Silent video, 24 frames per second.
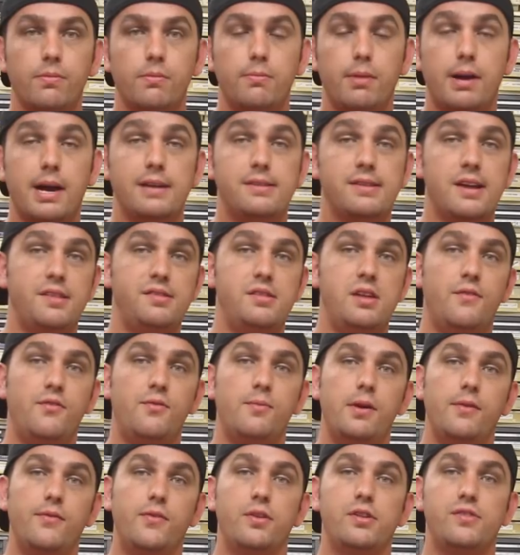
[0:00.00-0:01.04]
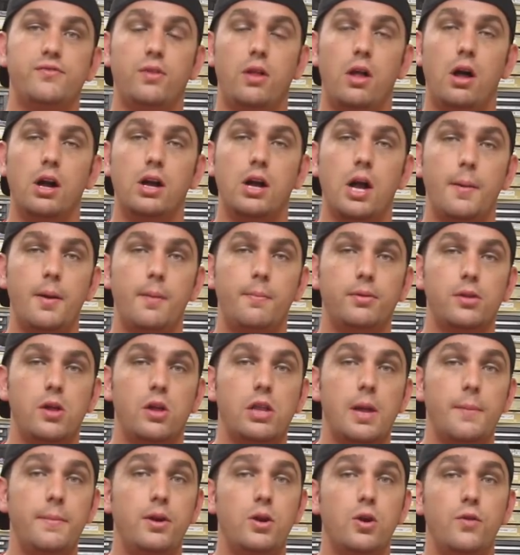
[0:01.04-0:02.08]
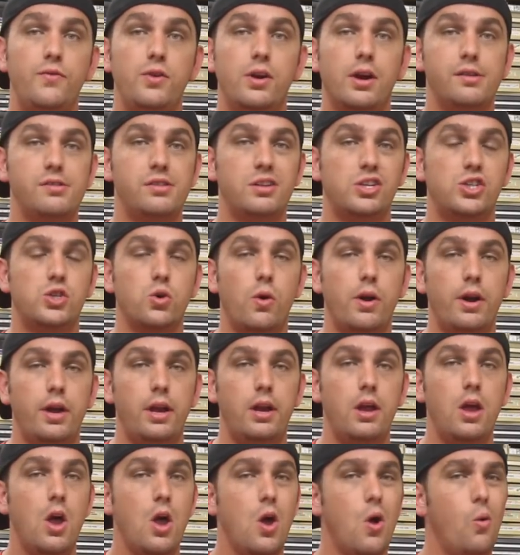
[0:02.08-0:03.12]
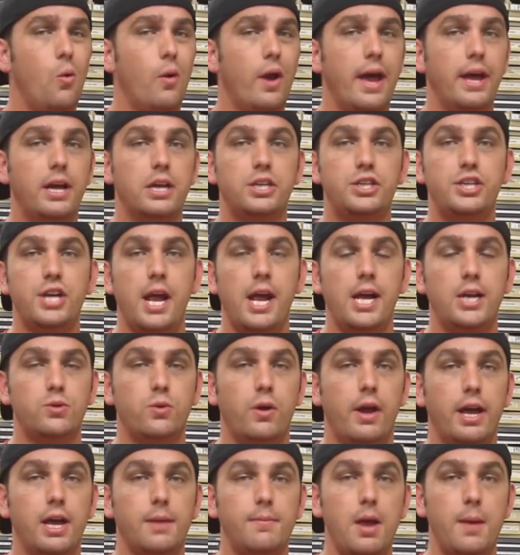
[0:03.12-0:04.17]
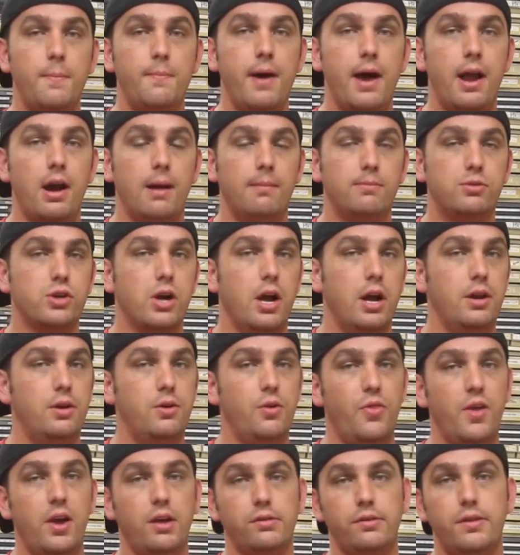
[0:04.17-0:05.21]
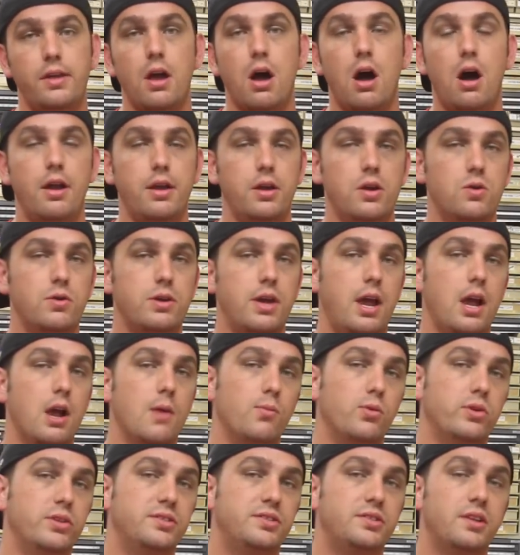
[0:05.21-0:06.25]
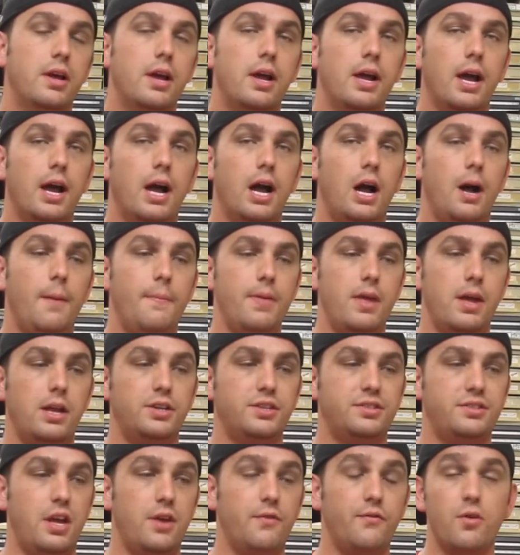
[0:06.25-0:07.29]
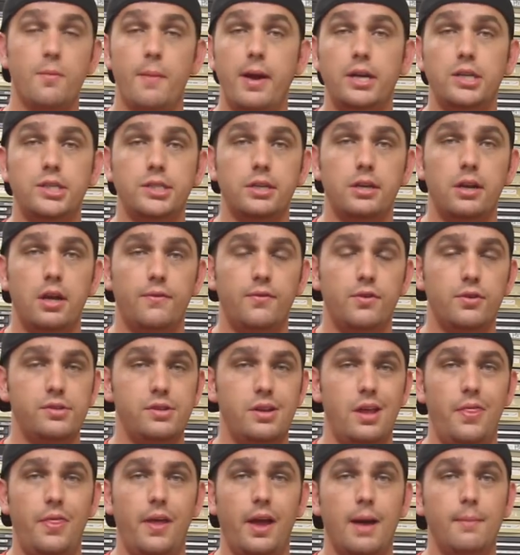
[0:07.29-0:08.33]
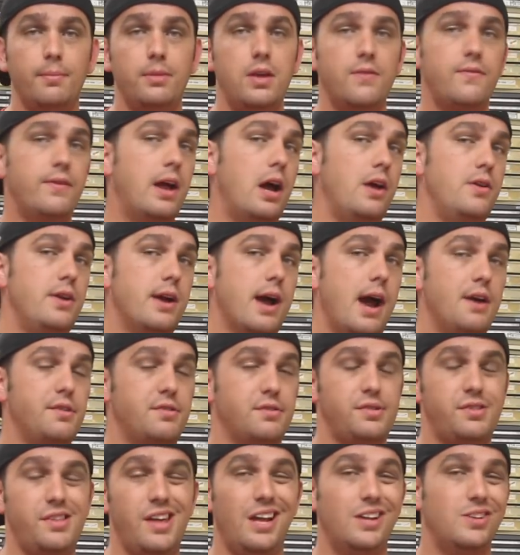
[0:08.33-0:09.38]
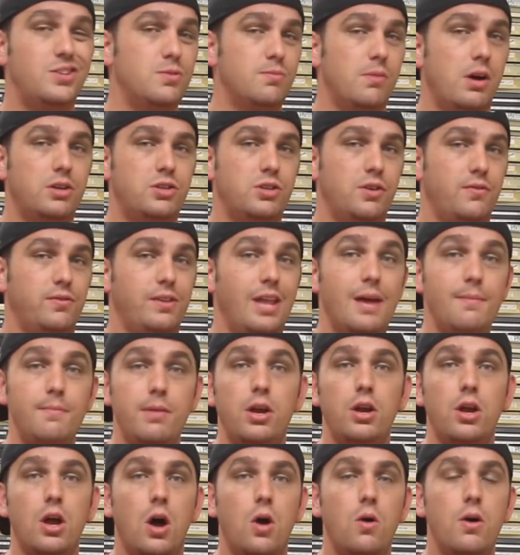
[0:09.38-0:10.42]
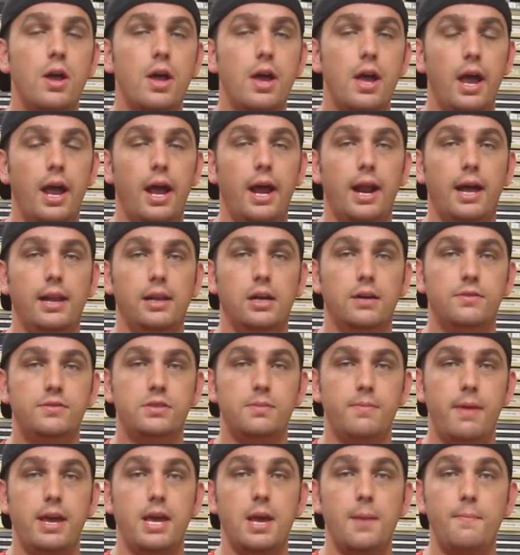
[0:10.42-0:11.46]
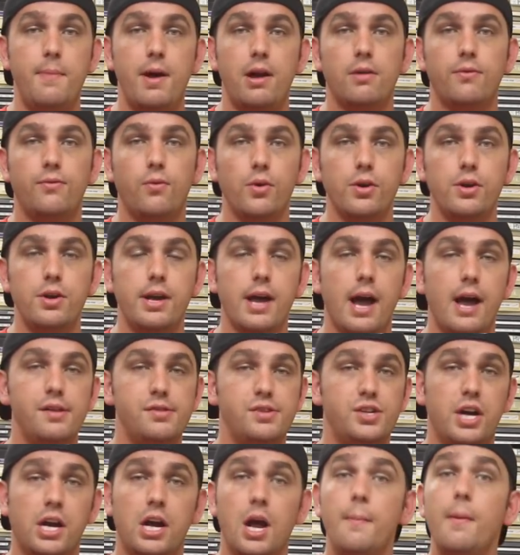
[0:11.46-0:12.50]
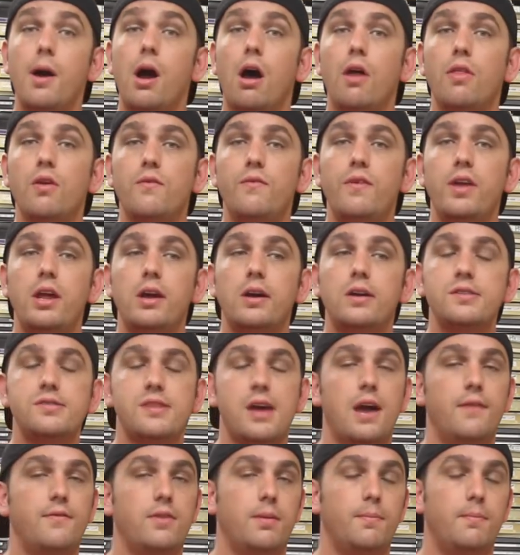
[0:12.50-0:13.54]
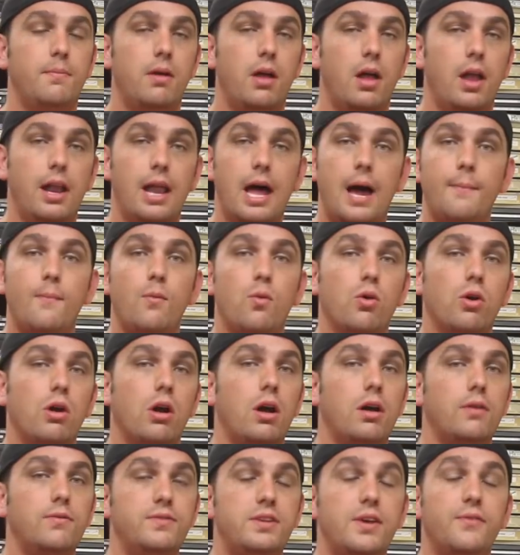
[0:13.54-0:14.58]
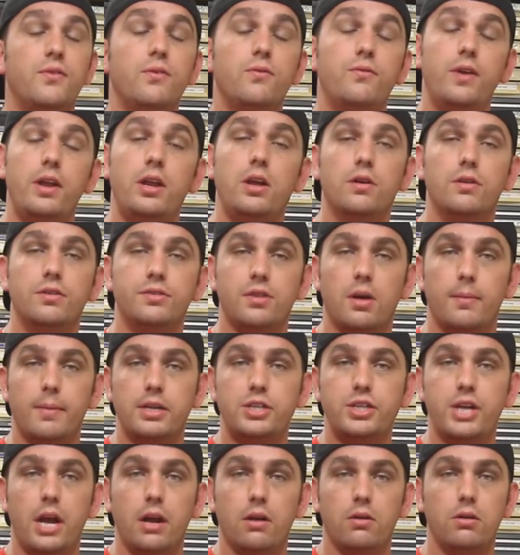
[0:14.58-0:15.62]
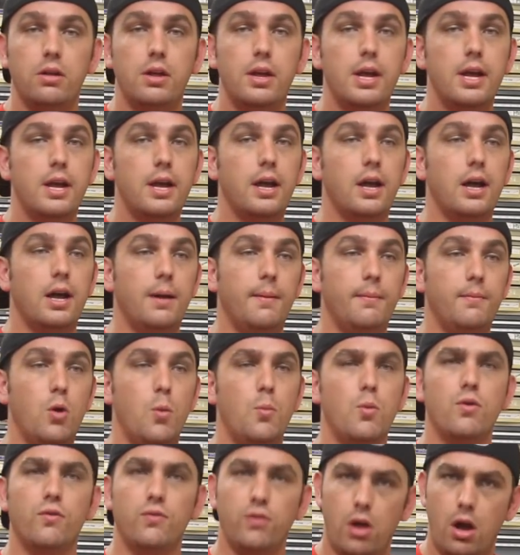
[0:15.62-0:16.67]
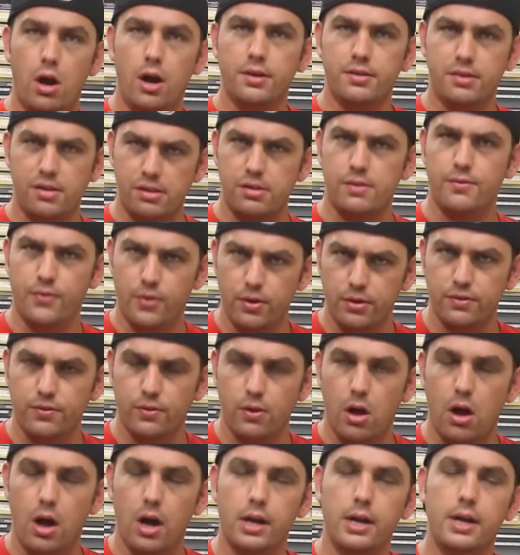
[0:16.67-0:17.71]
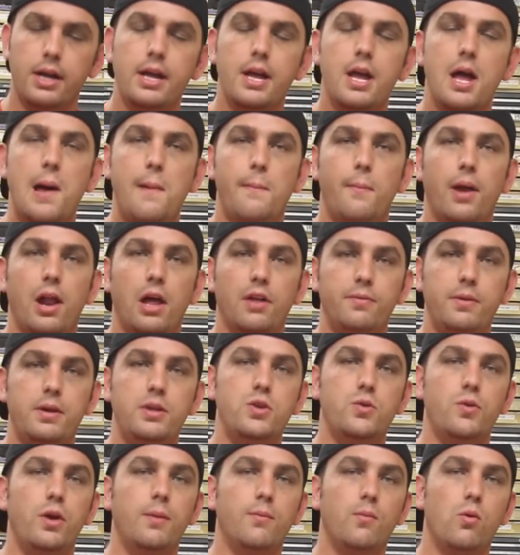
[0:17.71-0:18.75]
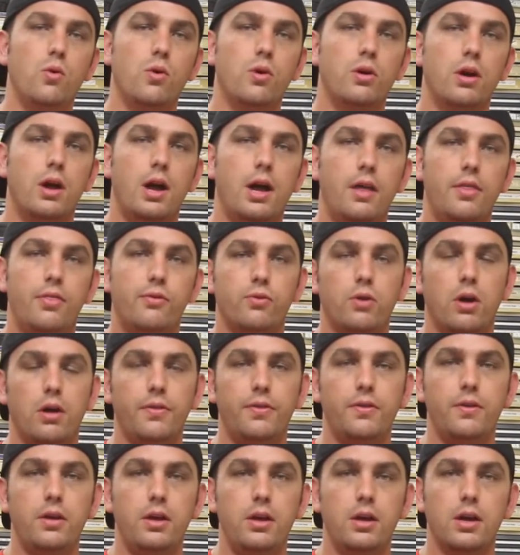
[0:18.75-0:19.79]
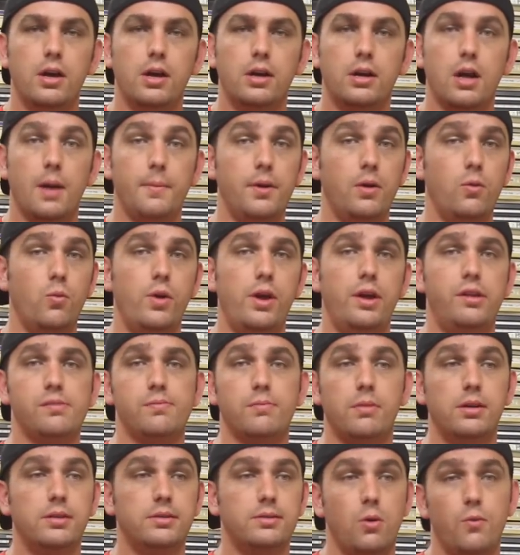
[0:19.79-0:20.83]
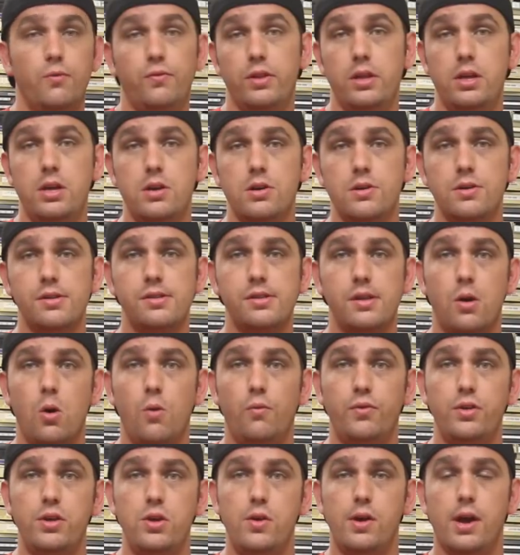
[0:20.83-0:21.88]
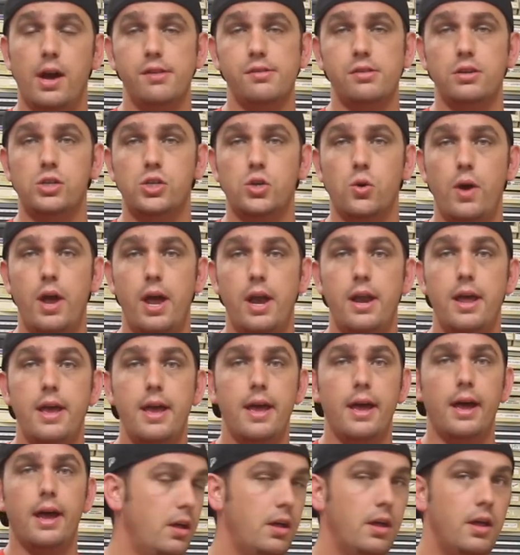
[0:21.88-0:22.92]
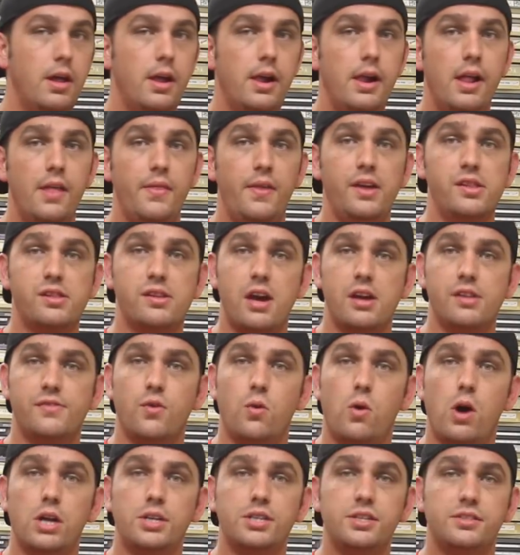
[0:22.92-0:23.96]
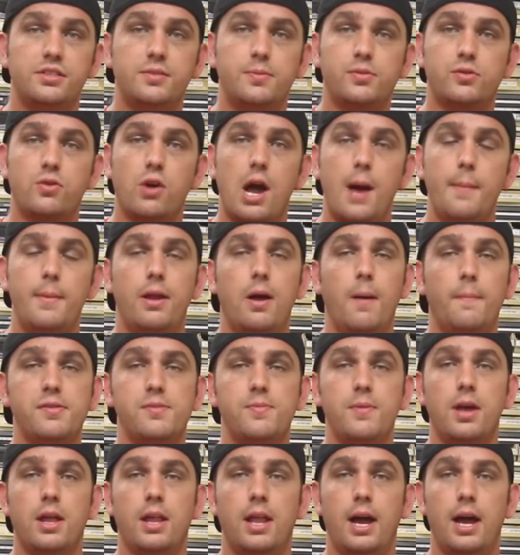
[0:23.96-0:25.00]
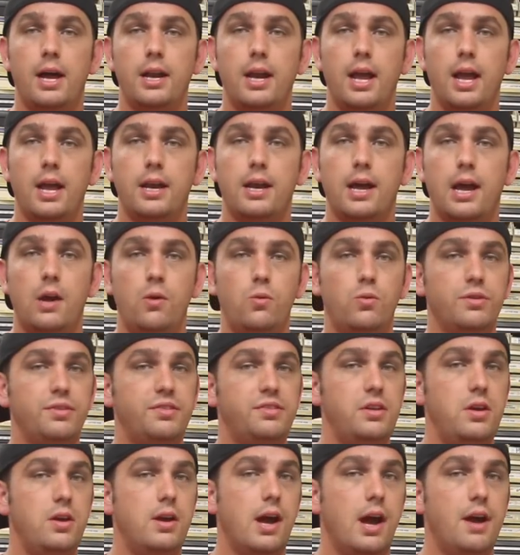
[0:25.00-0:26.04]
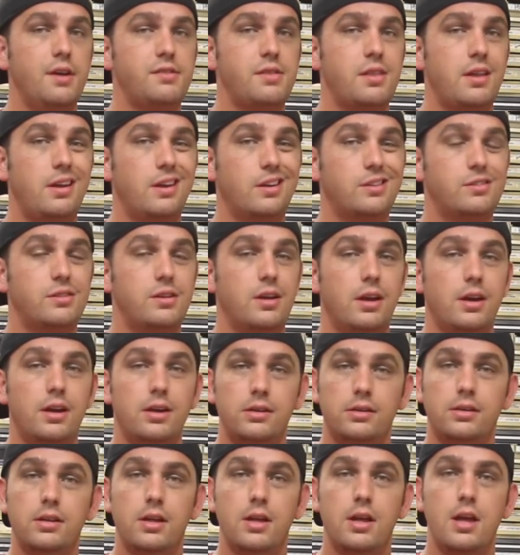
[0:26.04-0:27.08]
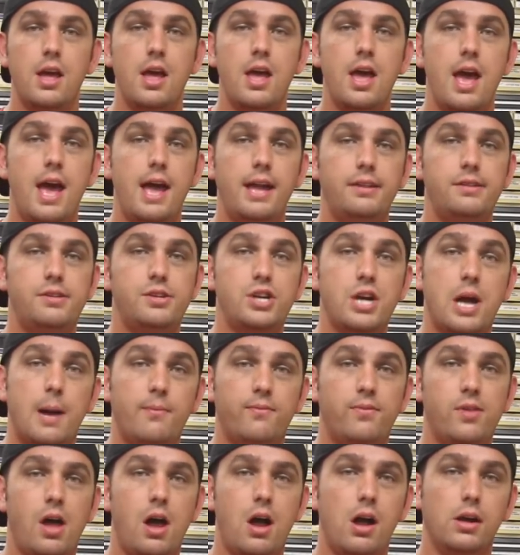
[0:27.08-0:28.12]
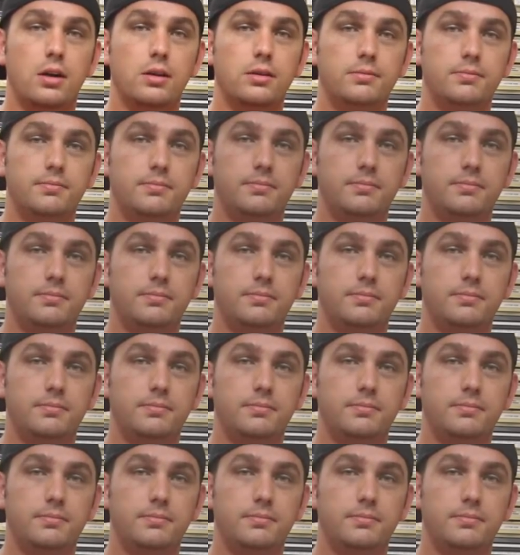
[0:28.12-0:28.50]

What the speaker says: But guys, that's it for my first vlog. Comment below, let me know if you guys enjoyed it, what I can change, what I can make better. I'm trying new things with the audio cameras and just information. If there's anything I'm leaving out you guys are saying too much of, let me know, and I'd love to make it better for you guys. Check out my other videos. I have a lot more of different videos on my channel. No more vlogs, this is the first vlog, but I'll be doing more throughout the coming weeks, months, hopefully years, and hopefully you guys enjoy it. Thanks guys for watching, subscribe, it helps me a lot, and I will see you guys in the next Ed's Shop vlog.